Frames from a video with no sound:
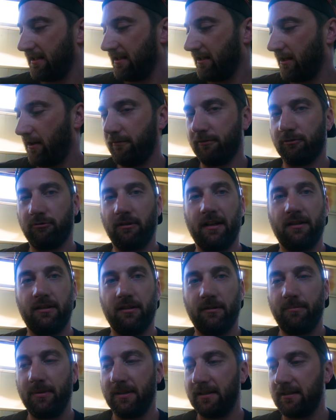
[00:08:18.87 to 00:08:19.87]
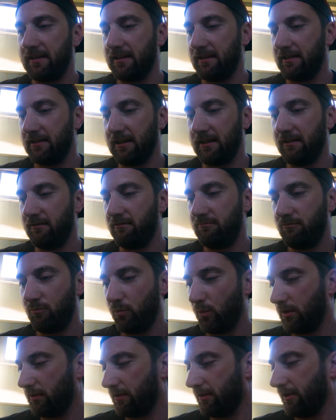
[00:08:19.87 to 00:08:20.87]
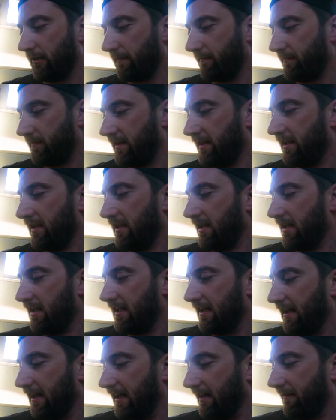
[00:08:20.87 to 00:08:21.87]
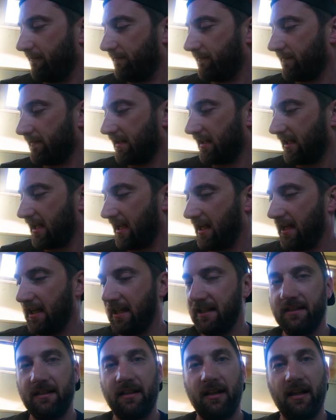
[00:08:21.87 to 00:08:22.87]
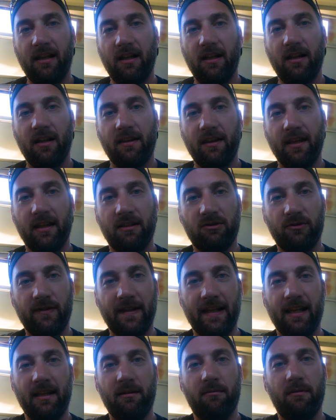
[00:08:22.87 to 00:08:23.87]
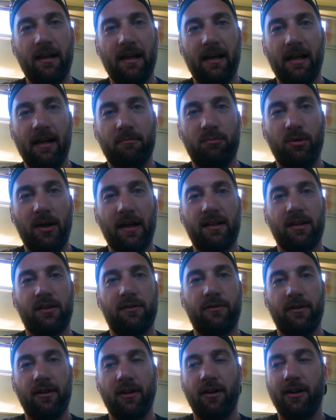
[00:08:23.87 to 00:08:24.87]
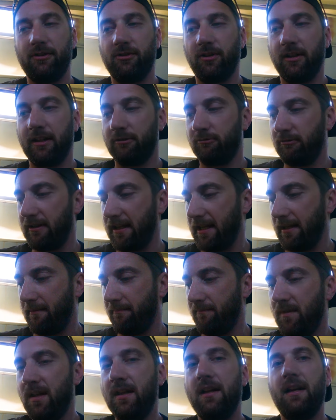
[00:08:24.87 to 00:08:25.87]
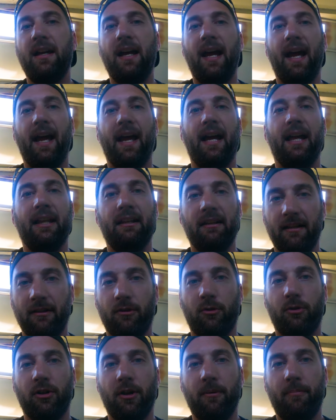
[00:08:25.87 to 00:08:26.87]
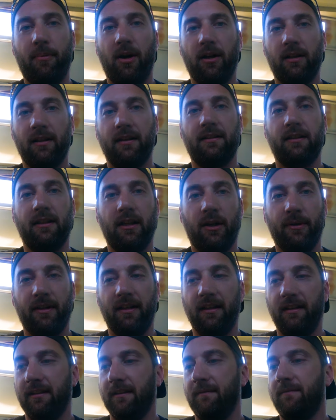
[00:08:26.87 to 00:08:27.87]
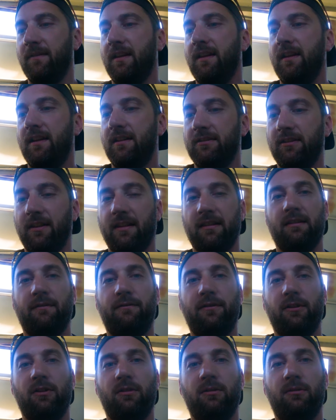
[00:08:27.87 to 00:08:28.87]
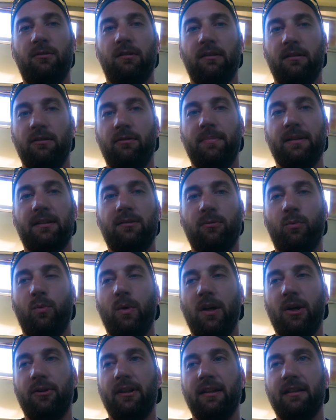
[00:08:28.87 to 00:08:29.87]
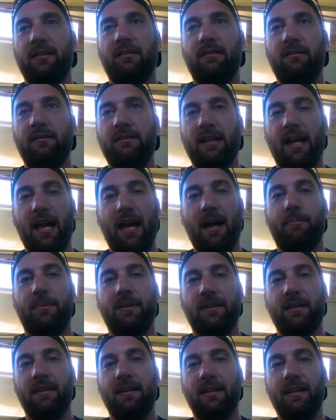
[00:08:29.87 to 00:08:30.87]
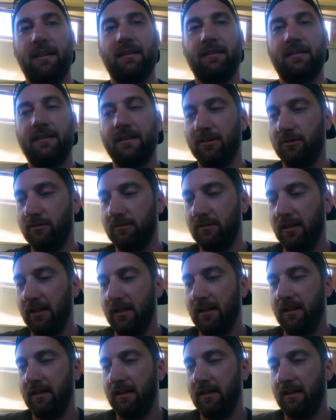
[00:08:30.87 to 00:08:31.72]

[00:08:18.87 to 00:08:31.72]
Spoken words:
overrun your pistons and whatnot. And then you need brackets for the hydraulic ram and an autopilot to go in here. So there's a few little bits of welding to happen in here still.